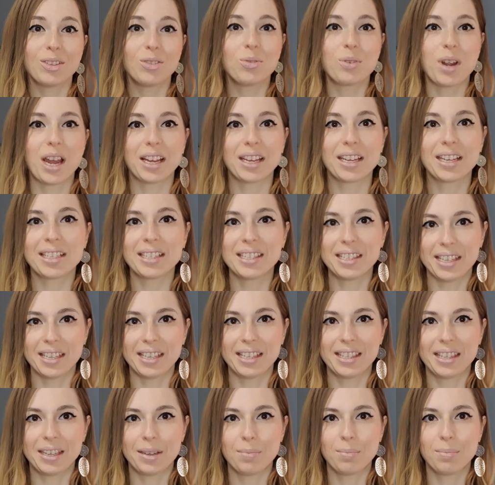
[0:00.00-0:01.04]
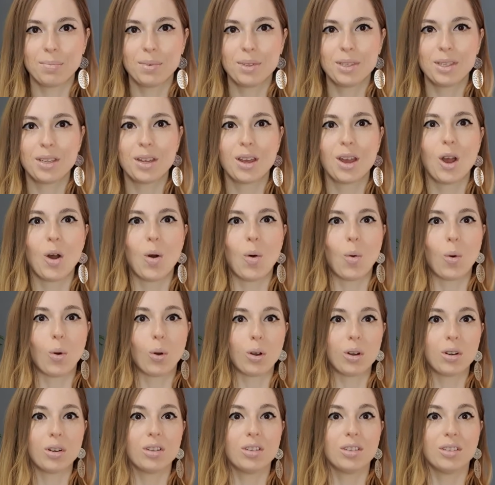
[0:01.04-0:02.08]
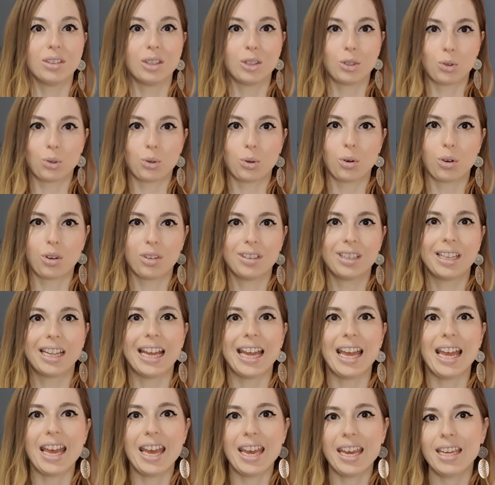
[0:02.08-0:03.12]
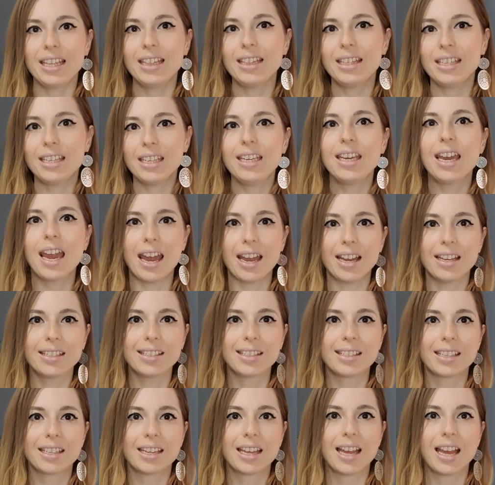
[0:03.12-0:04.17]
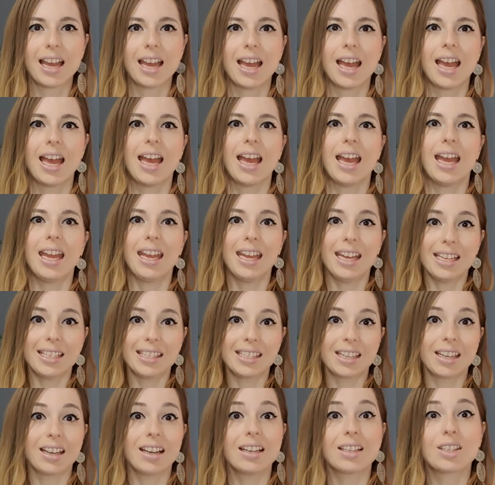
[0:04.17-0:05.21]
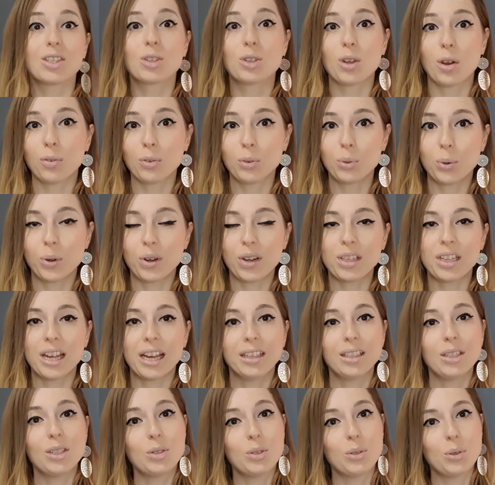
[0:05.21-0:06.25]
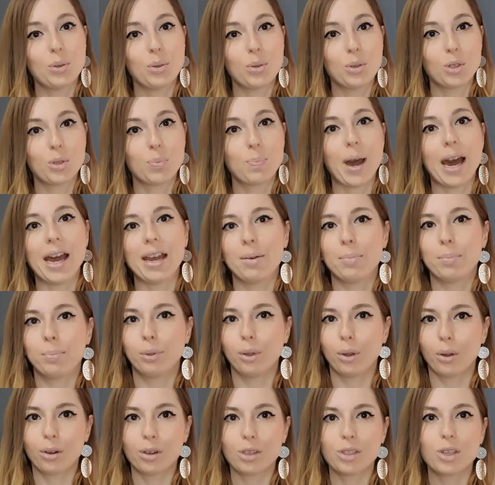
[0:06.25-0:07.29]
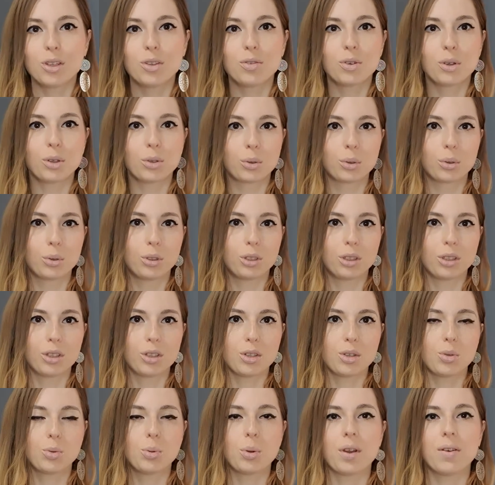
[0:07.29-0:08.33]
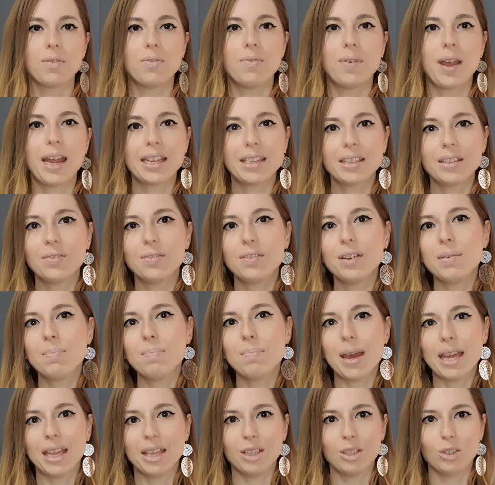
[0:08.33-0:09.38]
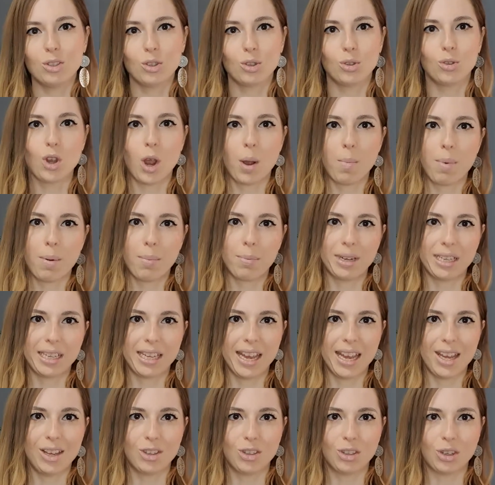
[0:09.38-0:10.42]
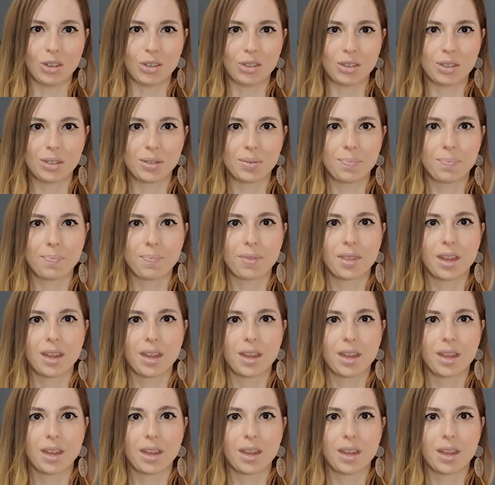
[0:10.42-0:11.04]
Tracking Systems, or the short ATS, is a software that is used by employers and recruiters to effectively manage job applications.